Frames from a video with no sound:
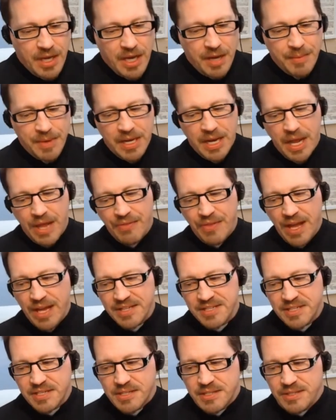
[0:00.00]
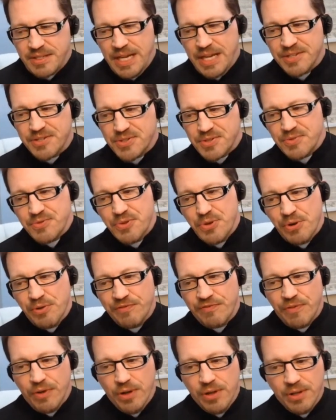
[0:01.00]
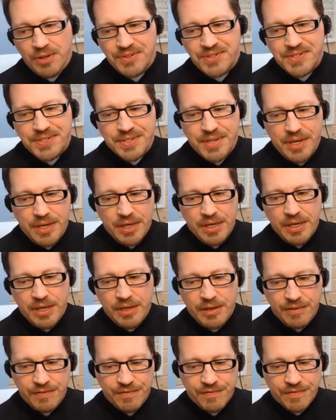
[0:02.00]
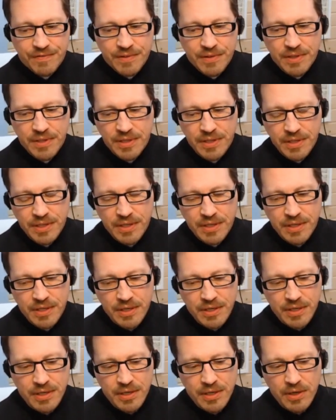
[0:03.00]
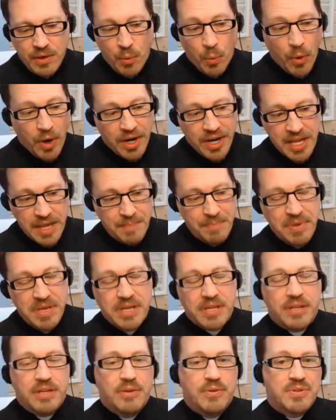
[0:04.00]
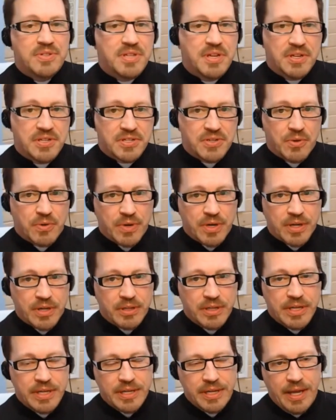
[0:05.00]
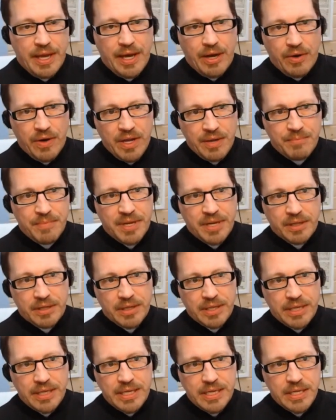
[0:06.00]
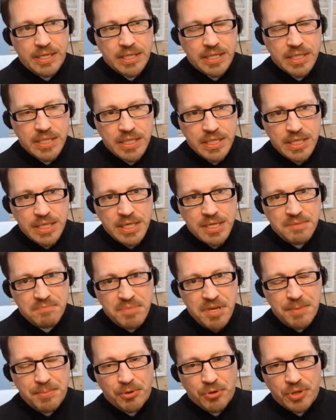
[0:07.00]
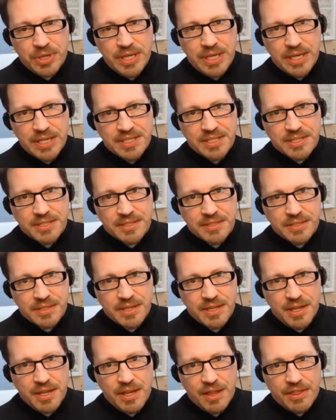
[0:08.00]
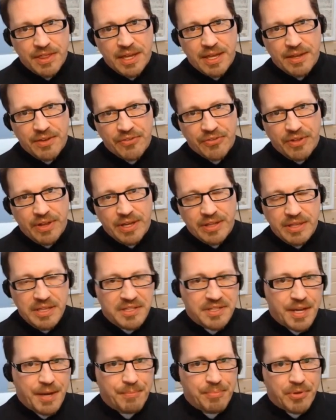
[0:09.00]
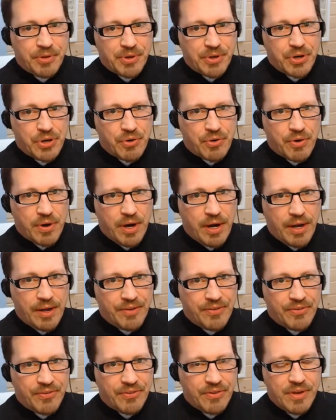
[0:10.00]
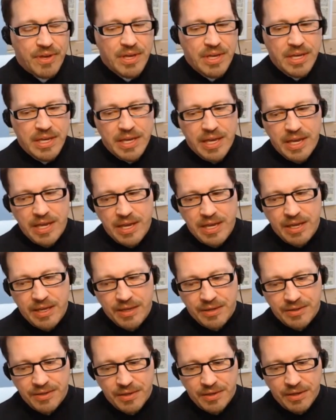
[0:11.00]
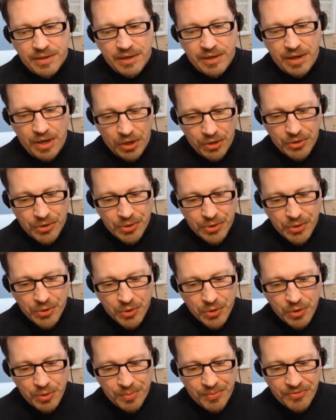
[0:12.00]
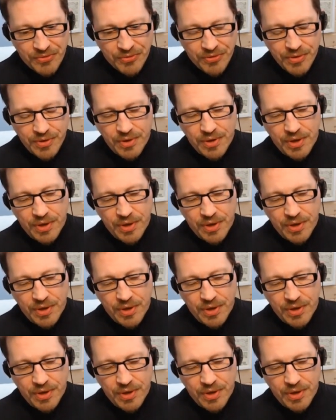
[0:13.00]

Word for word: I mean, and that's through no fault of, one, it being used historically. Now, admittedly, people get things like the Templar cross and other groups